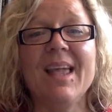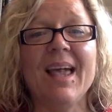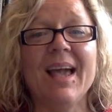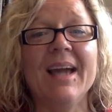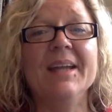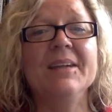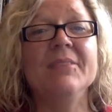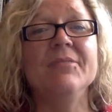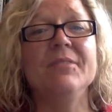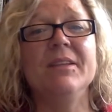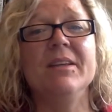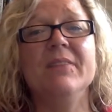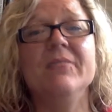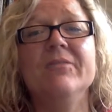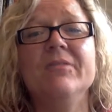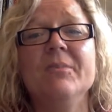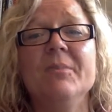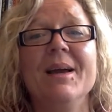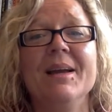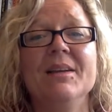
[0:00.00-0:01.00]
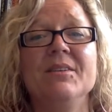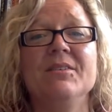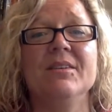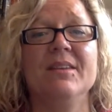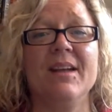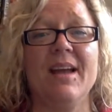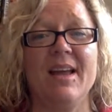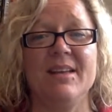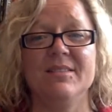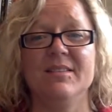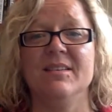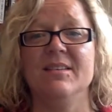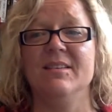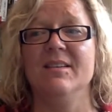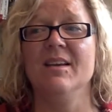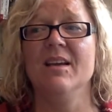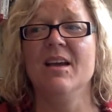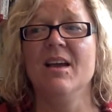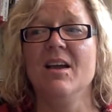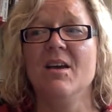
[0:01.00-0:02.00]
And if the information hasn't
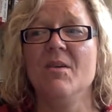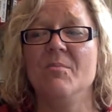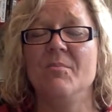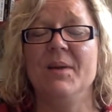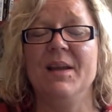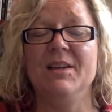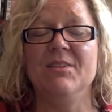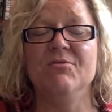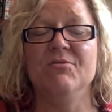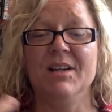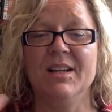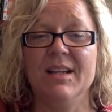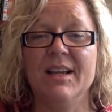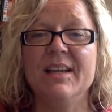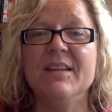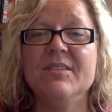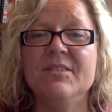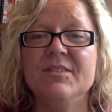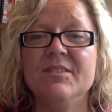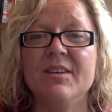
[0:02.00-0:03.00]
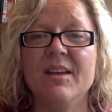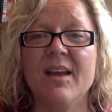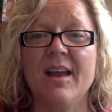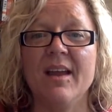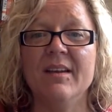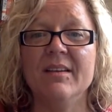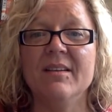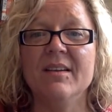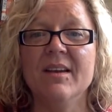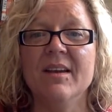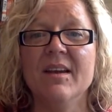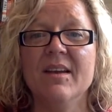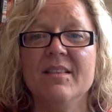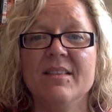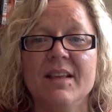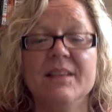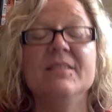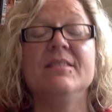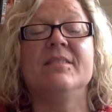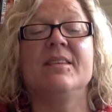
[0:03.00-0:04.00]
been released yet,
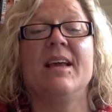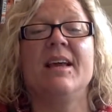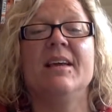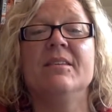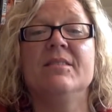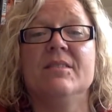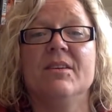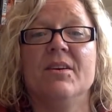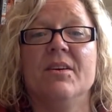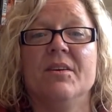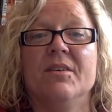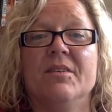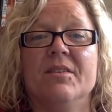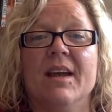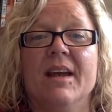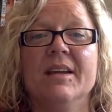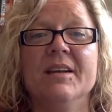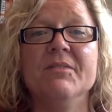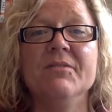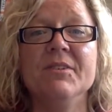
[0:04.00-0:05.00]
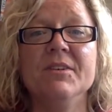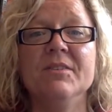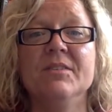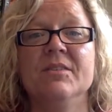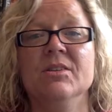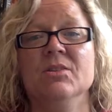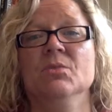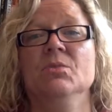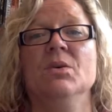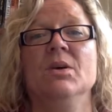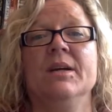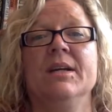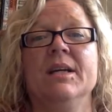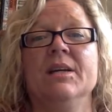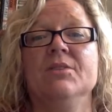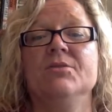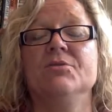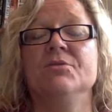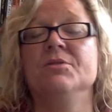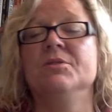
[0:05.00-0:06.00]
then say so. And if you're still working
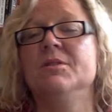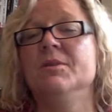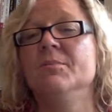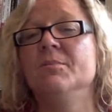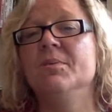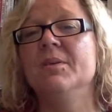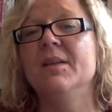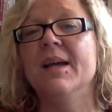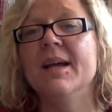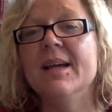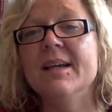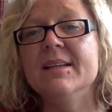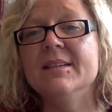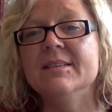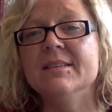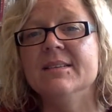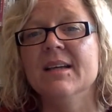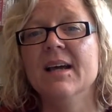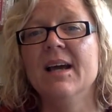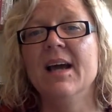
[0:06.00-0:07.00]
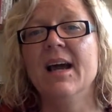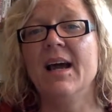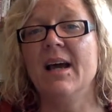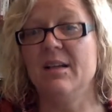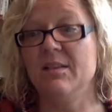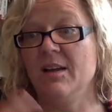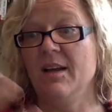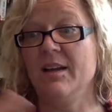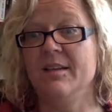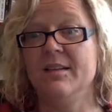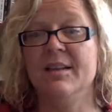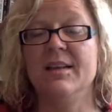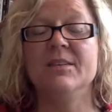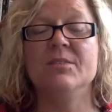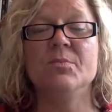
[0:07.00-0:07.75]
through some plans, like these